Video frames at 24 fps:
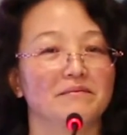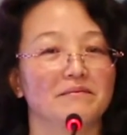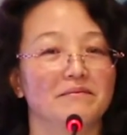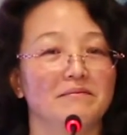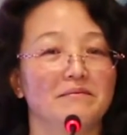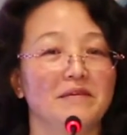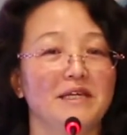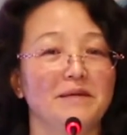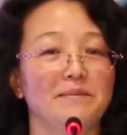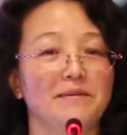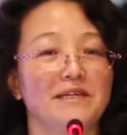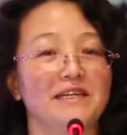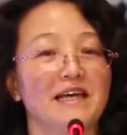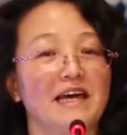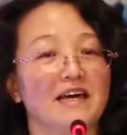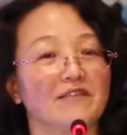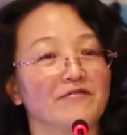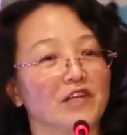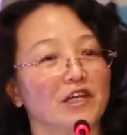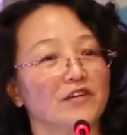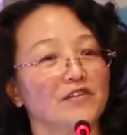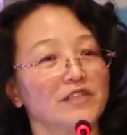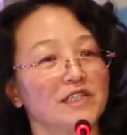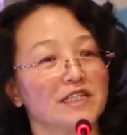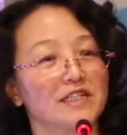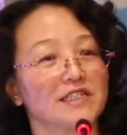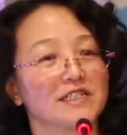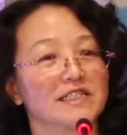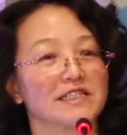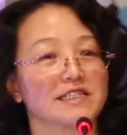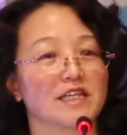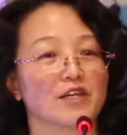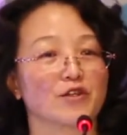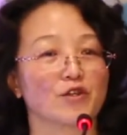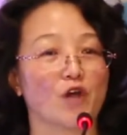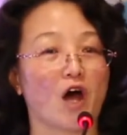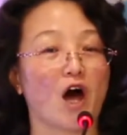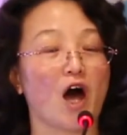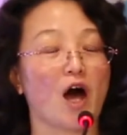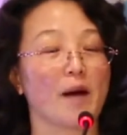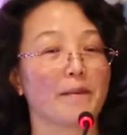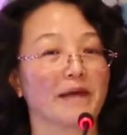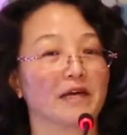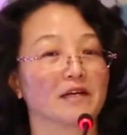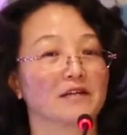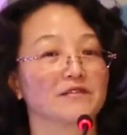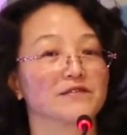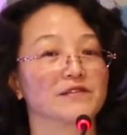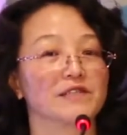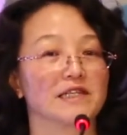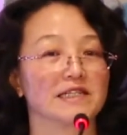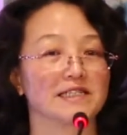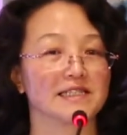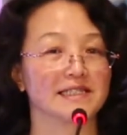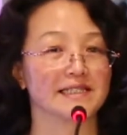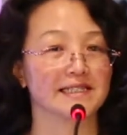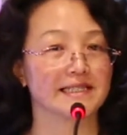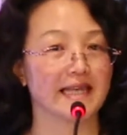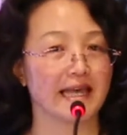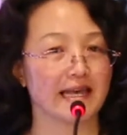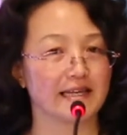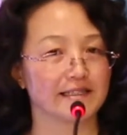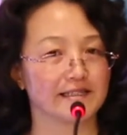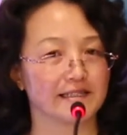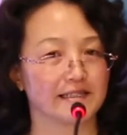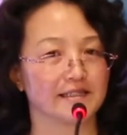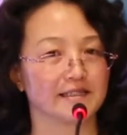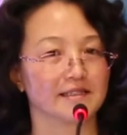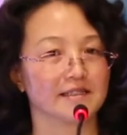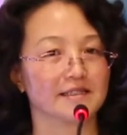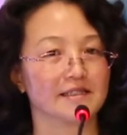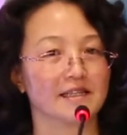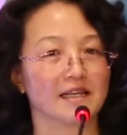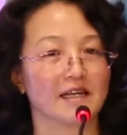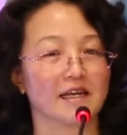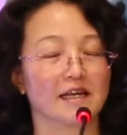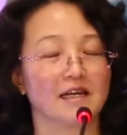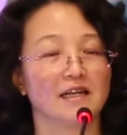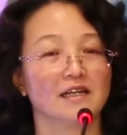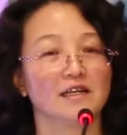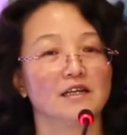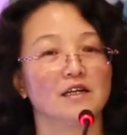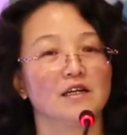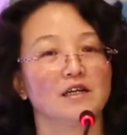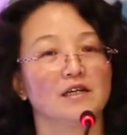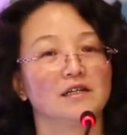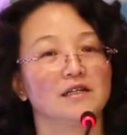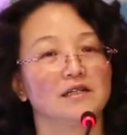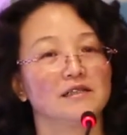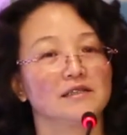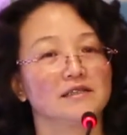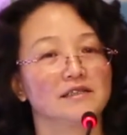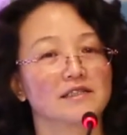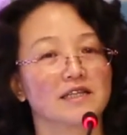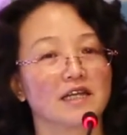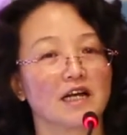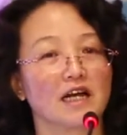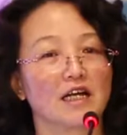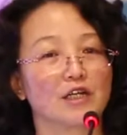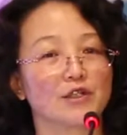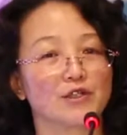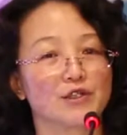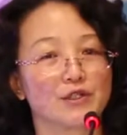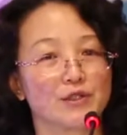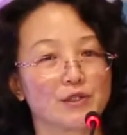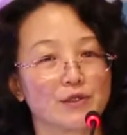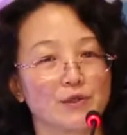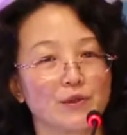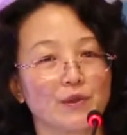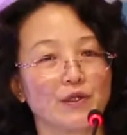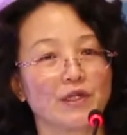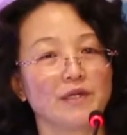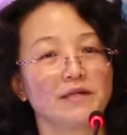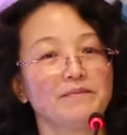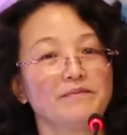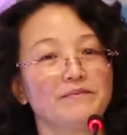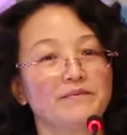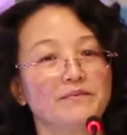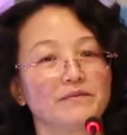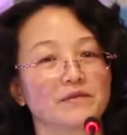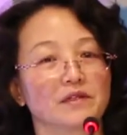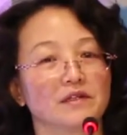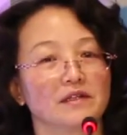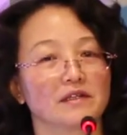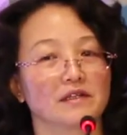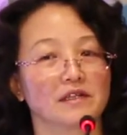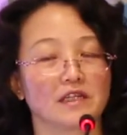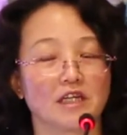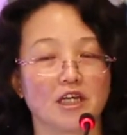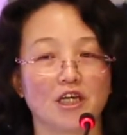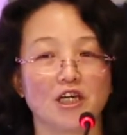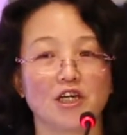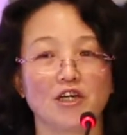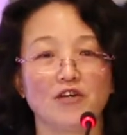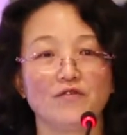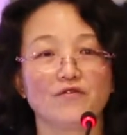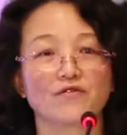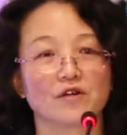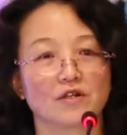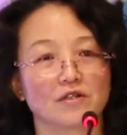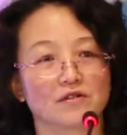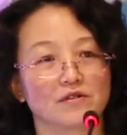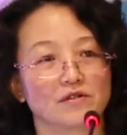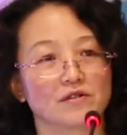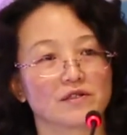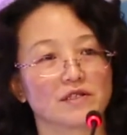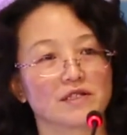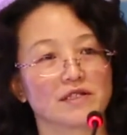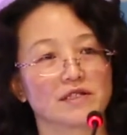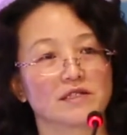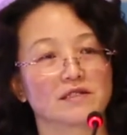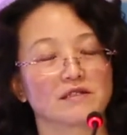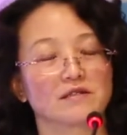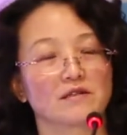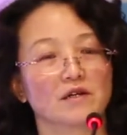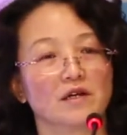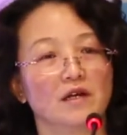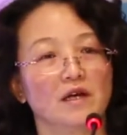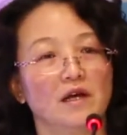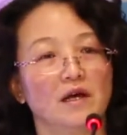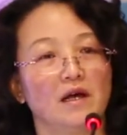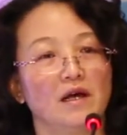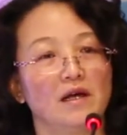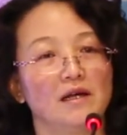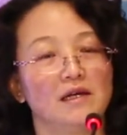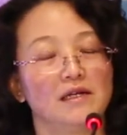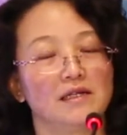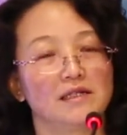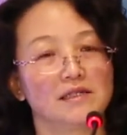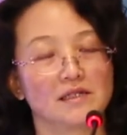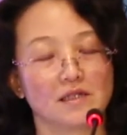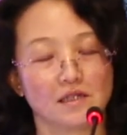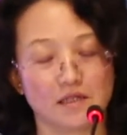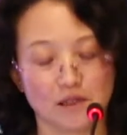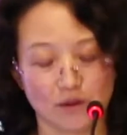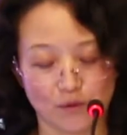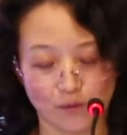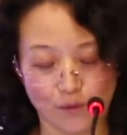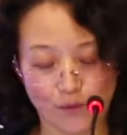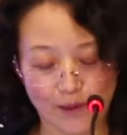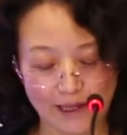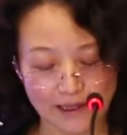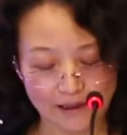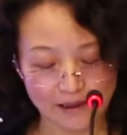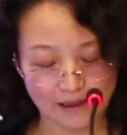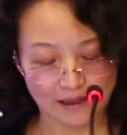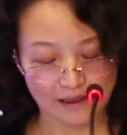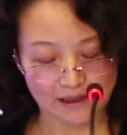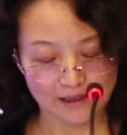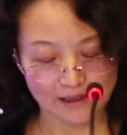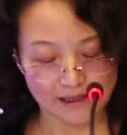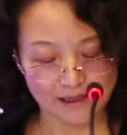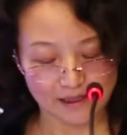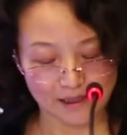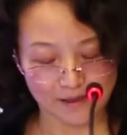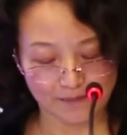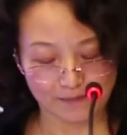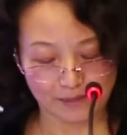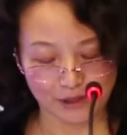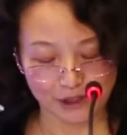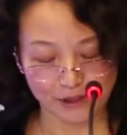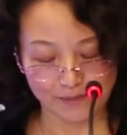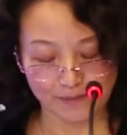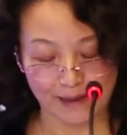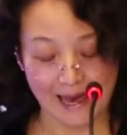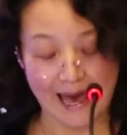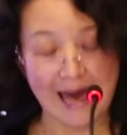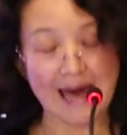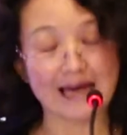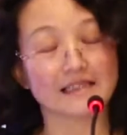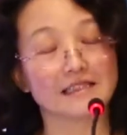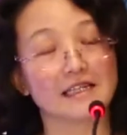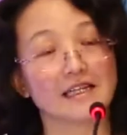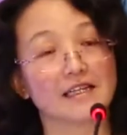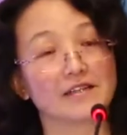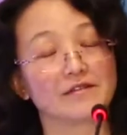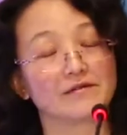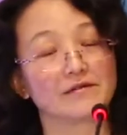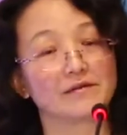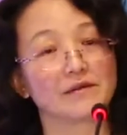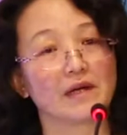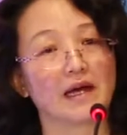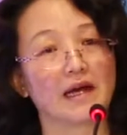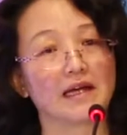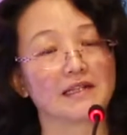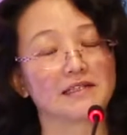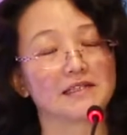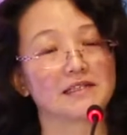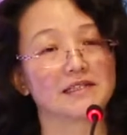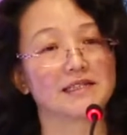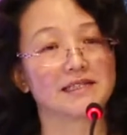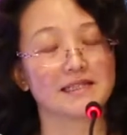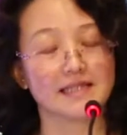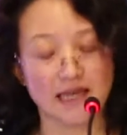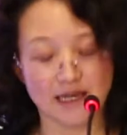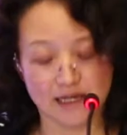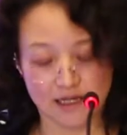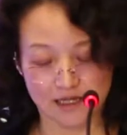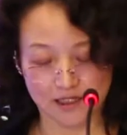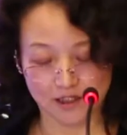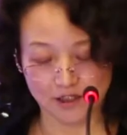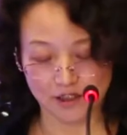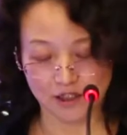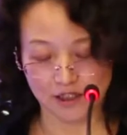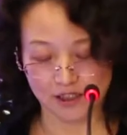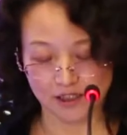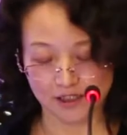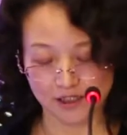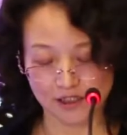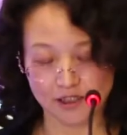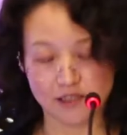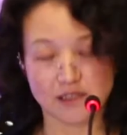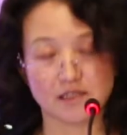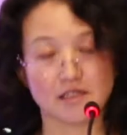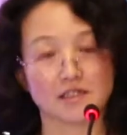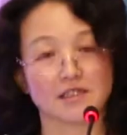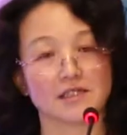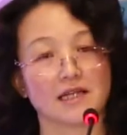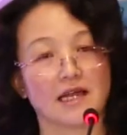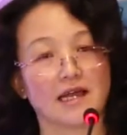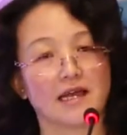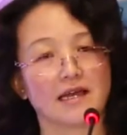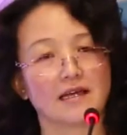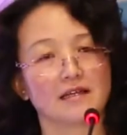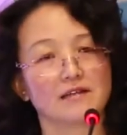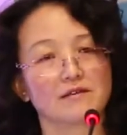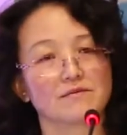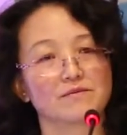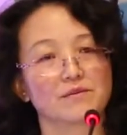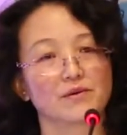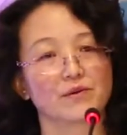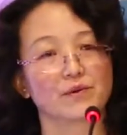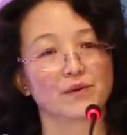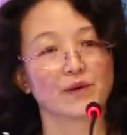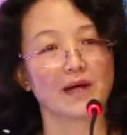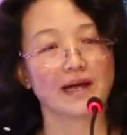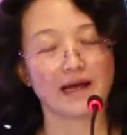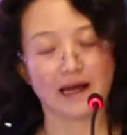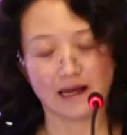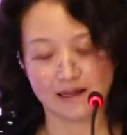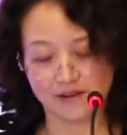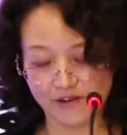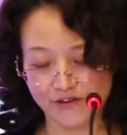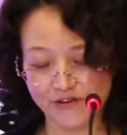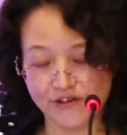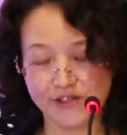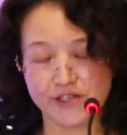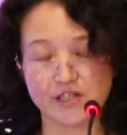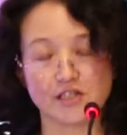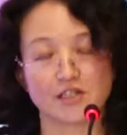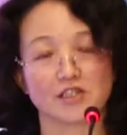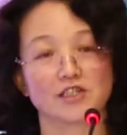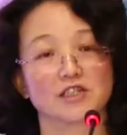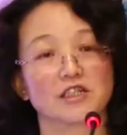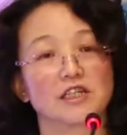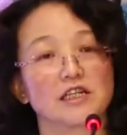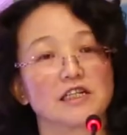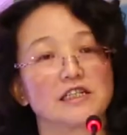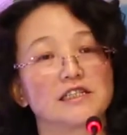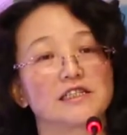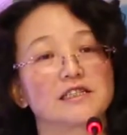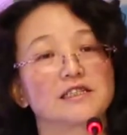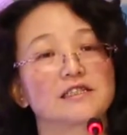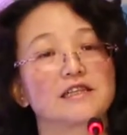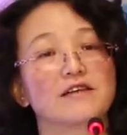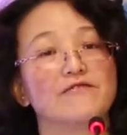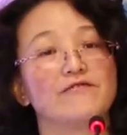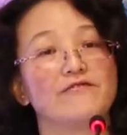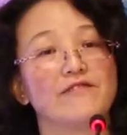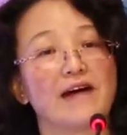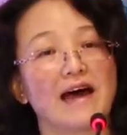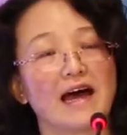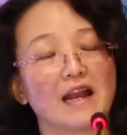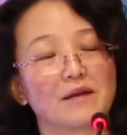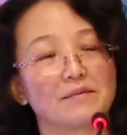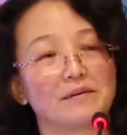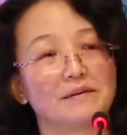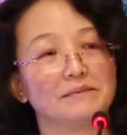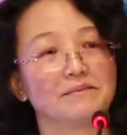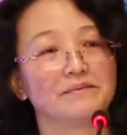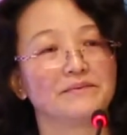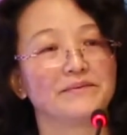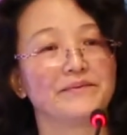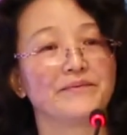maybe you have noticed the topic of this session. There are three keywords. One is perspective, and the second is sustainable, and the third is development.